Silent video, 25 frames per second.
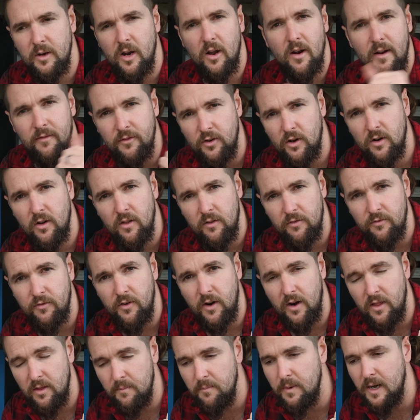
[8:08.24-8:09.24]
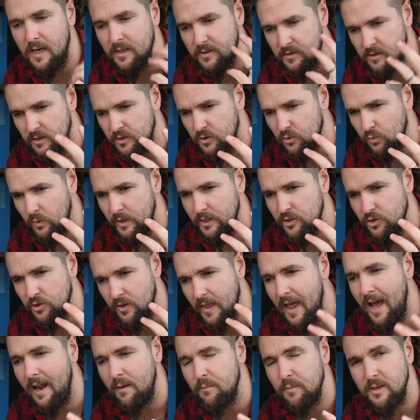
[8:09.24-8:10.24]
we don't have to go to the front of the bus to switch
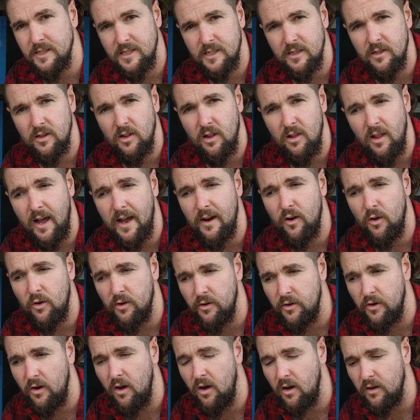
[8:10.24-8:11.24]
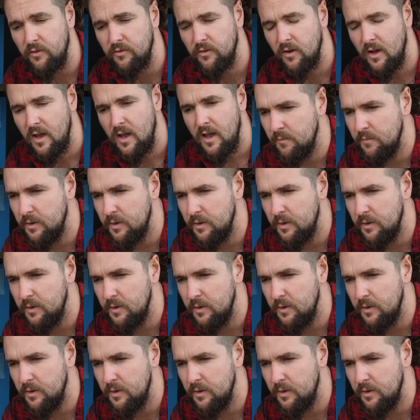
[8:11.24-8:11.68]
that particular light on and off.